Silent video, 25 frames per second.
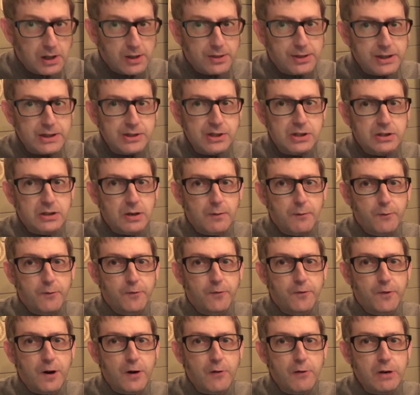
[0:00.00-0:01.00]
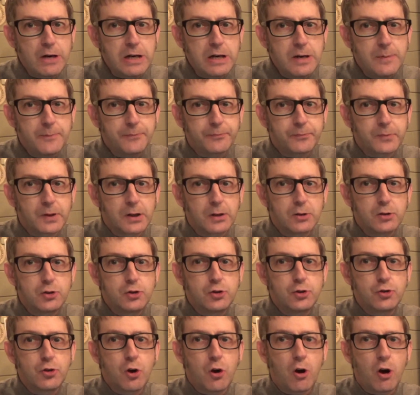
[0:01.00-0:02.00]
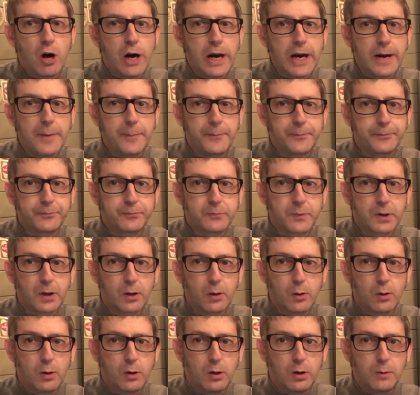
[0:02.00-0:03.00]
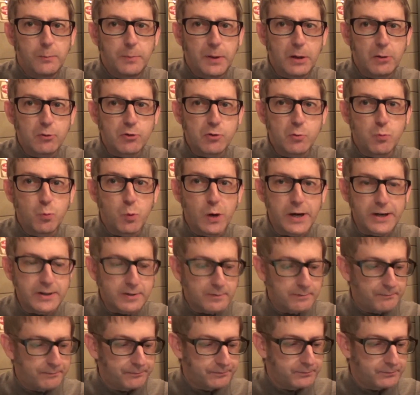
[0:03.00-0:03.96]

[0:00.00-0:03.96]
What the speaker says: This is a very dry Belgian wit.